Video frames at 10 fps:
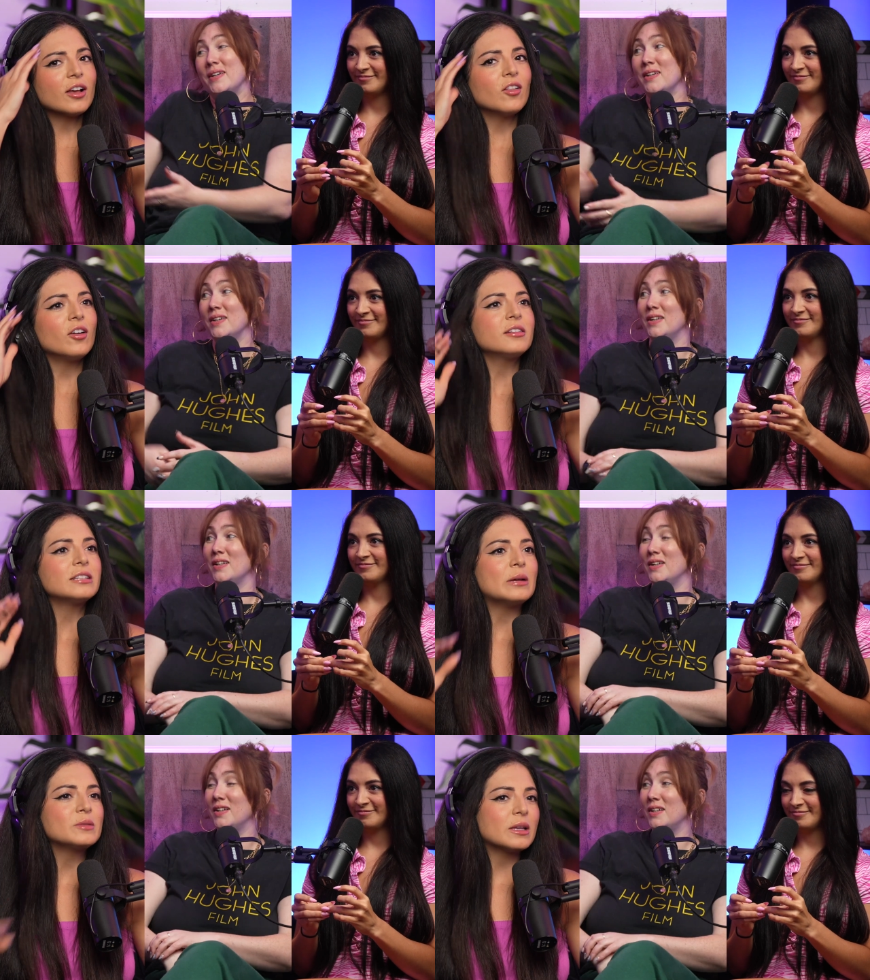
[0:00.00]
Speaker 1: like a lot of
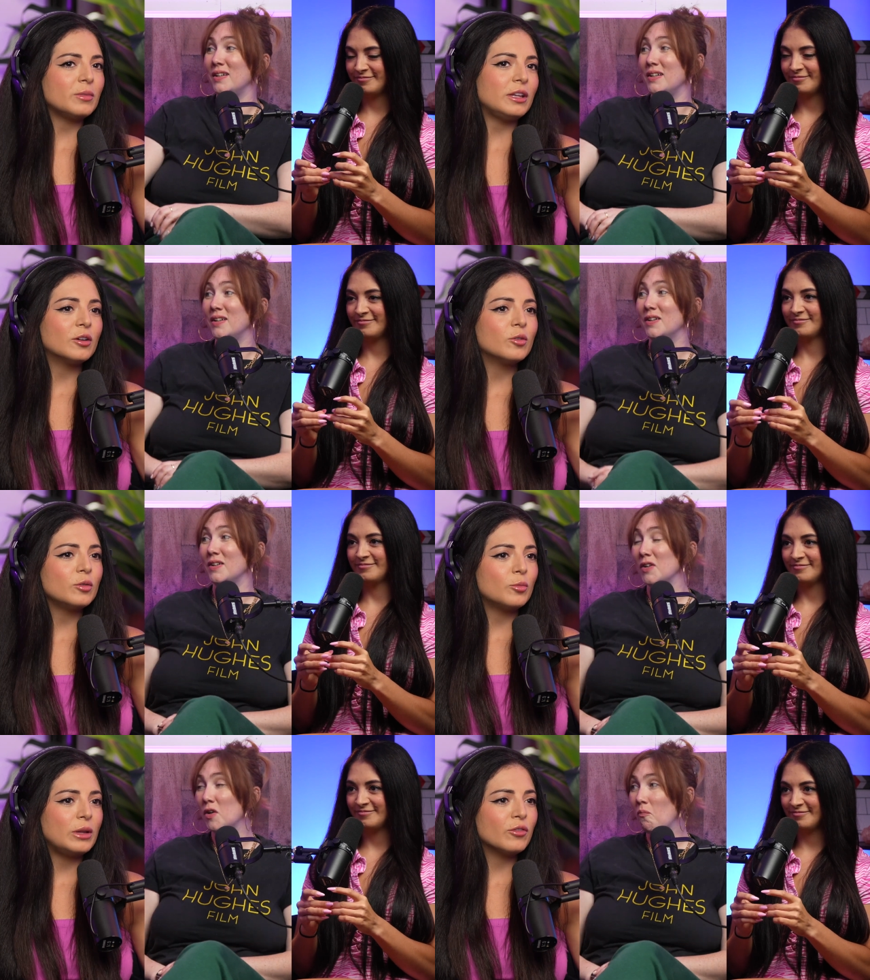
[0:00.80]
times, like you know,
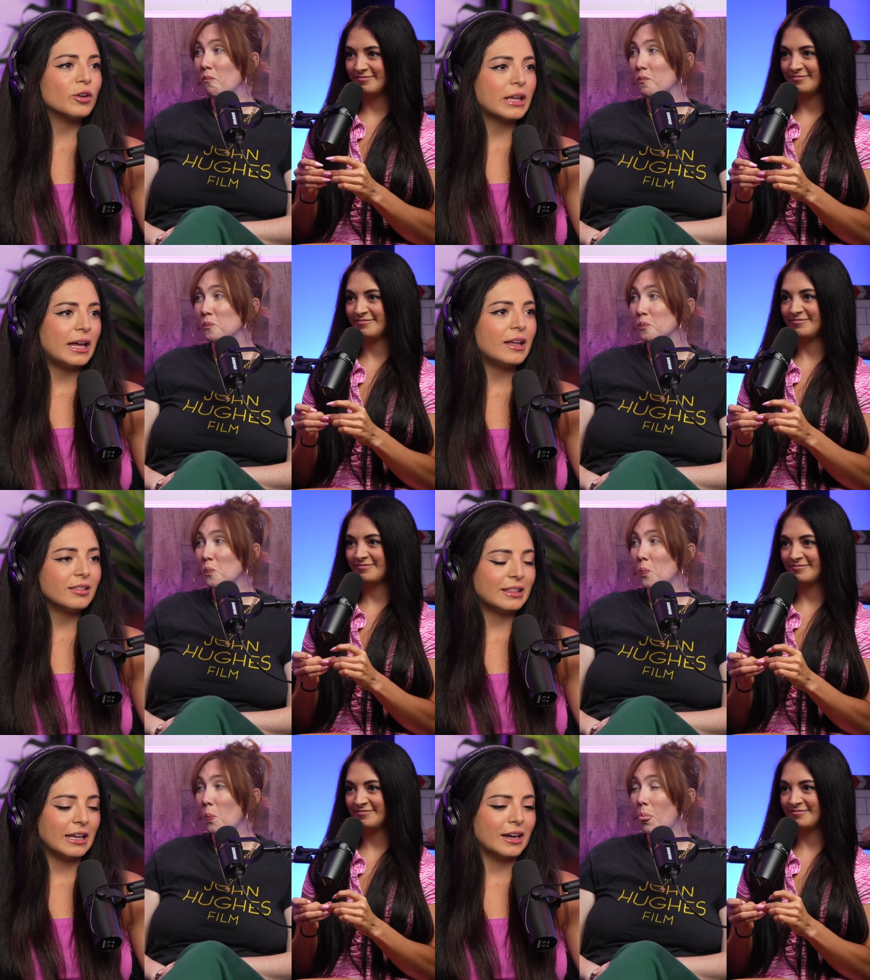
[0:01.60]
we forget
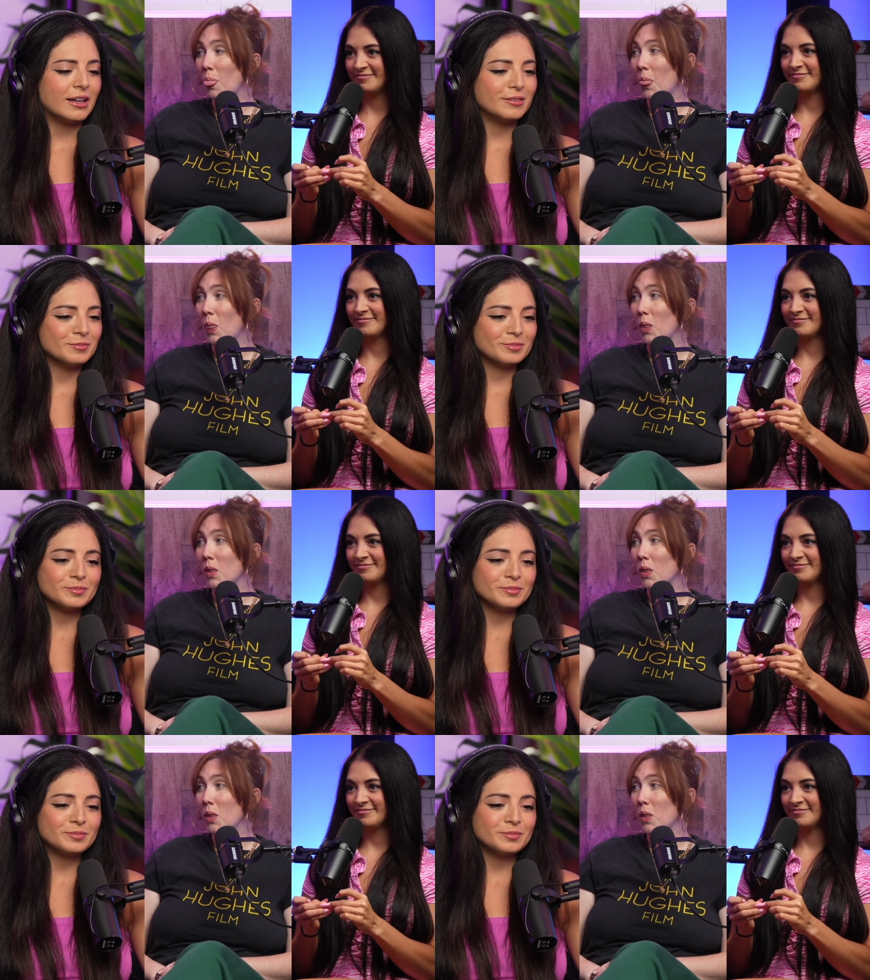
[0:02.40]
that,